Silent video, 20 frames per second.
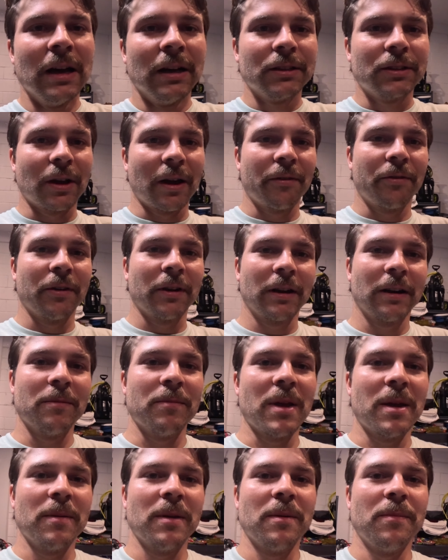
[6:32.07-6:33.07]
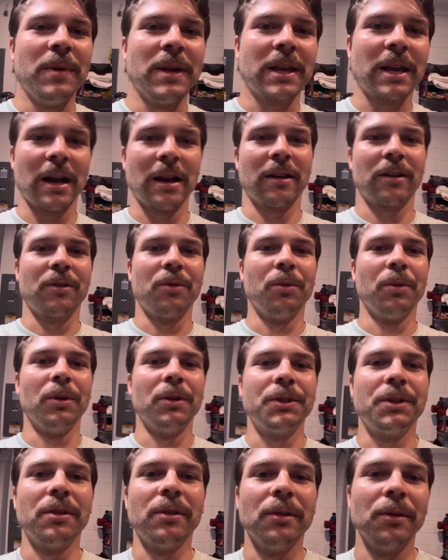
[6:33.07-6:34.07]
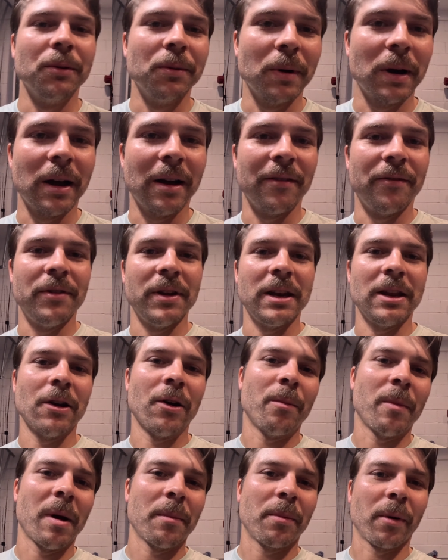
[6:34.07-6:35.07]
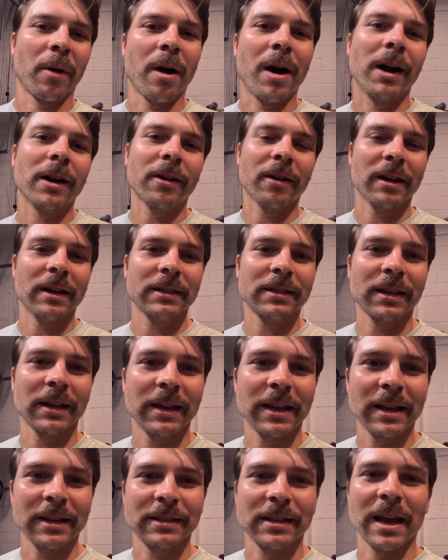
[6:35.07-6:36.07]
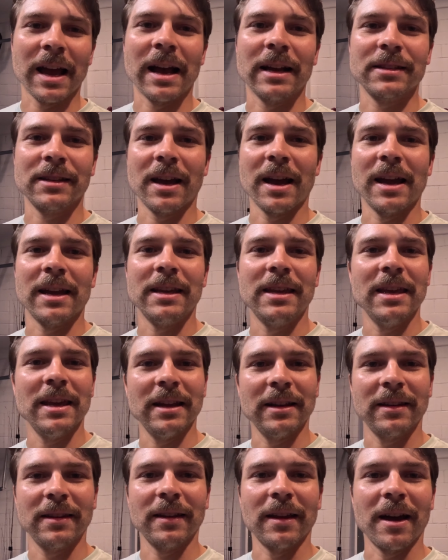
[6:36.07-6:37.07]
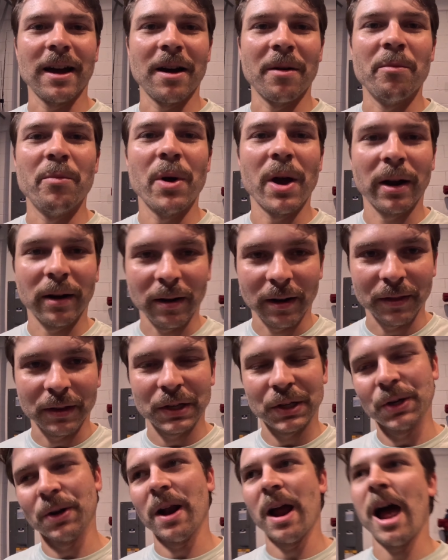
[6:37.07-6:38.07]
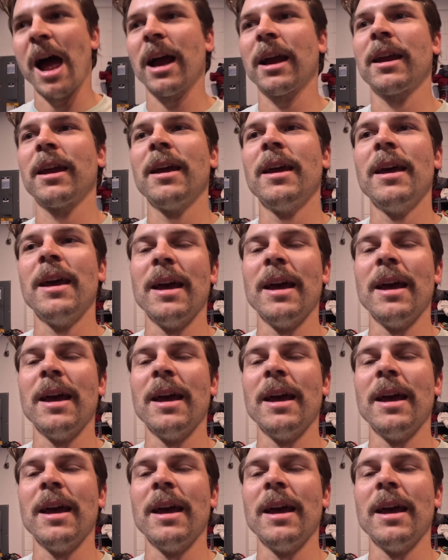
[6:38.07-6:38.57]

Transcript: So I figured maybe it'd be kind of cool to video my progress, I guess, as I get better on the track,